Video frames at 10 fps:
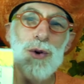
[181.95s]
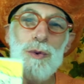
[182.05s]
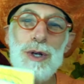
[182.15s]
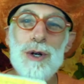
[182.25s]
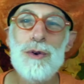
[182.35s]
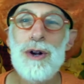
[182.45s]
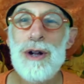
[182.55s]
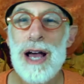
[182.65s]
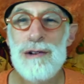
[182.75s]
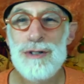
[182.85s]
we don't
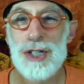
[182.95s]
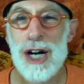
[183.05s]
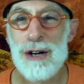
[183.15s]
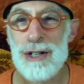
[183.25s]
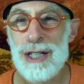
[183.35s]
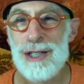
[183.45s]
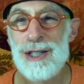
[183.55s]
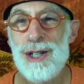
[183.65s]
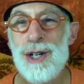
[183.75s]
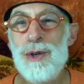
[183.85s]
have
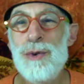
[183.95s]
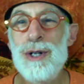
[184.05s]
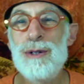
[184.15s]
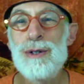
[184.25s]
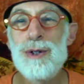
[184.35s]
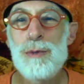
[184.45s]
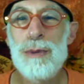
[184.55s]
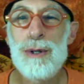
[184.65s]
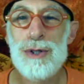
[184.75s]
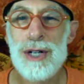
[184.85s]
chariots, we don't use
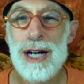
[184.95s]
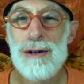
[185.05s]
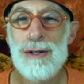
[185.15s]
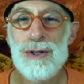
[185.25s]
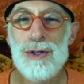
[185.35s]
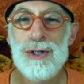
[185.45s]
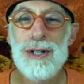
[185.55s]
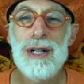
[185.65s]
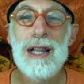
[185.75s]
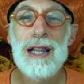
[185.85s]
bows and arrows,
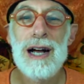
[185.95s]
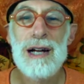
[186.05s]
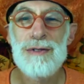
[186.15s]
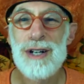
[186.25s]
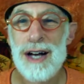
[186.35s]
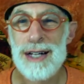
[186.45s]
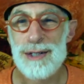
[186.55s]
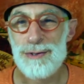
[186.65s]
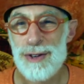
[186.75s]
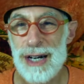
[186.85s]
I have a
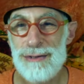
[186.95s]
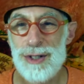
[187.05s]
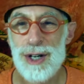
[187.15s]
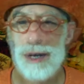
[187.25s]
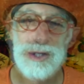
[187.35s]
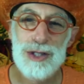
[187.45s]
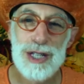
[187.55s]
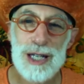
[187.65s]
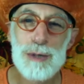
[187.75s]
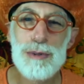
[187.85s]
9-to-5 job.
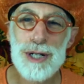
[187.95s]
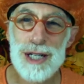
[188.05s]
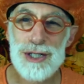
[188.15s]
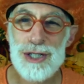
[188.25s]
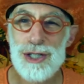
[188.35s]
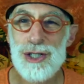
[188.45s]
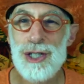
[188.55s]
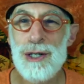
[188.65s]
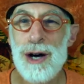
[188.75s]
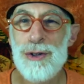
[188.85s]
The explanations
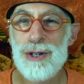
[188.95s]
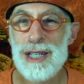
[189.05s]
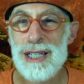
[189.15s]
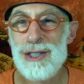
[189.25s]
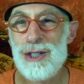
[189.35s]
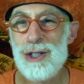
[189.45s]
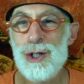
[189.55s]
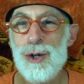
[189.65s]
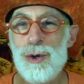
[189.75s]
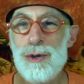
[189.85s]
in the other Gitas
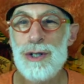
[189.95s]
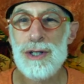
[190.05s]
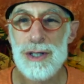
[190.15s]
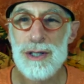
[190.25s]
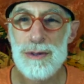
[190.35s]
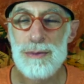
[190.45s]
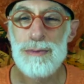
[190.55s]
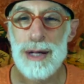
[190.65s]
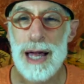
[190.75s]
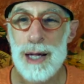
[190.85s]
don't
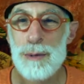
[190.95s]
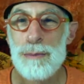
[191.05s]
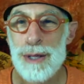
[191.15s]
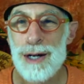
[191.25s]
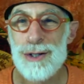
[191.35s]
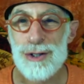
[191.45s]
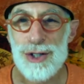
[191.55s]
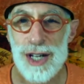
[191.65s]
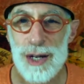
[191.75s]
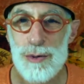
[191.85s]
help me
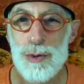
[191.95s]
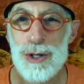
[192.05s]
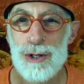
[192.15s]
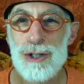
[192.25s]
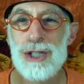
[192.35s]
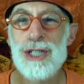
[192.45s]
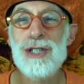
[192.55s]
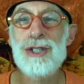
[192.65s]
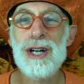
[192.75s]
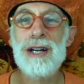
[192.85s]
understand what Krishna
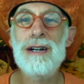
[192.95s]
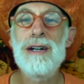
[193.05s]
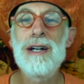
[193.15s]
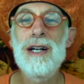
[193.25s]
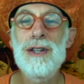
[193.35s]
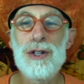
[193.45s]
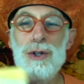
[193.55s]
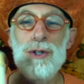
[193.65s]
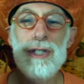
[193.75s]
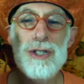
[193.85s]
is saying.
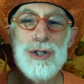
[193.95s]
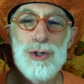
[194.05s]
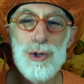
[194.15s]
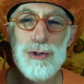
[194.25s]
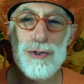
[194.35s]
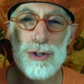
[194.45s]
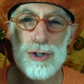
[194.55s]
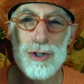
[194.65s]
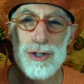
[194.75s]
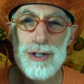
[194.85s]
This is
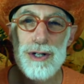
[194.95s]
universal